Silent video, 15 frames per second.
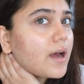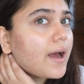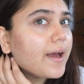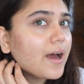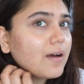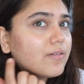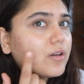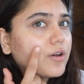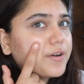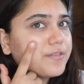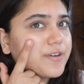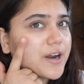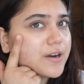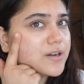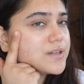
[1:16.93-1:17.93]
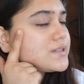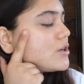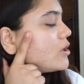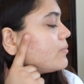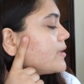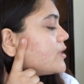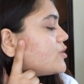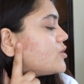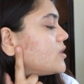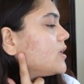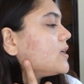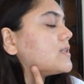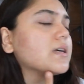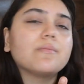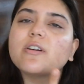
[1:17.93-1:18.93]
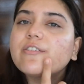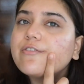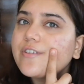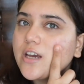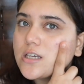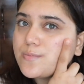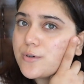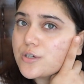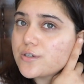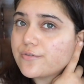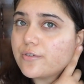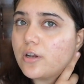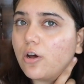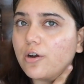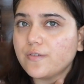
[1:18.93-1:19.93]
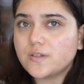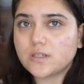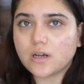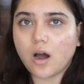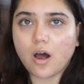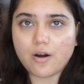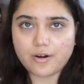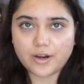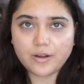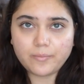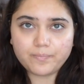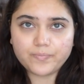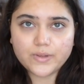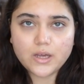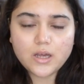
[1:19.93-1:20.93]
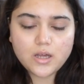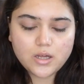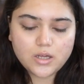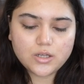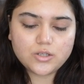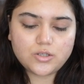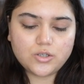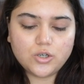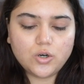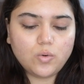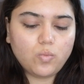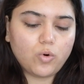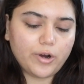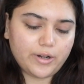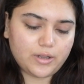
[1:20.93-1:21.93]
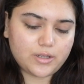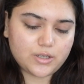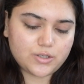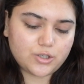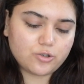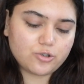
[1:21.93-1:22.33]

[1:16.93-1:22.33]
I have a lot of redness on my cheeks and my face because of a lot of scarring. So what a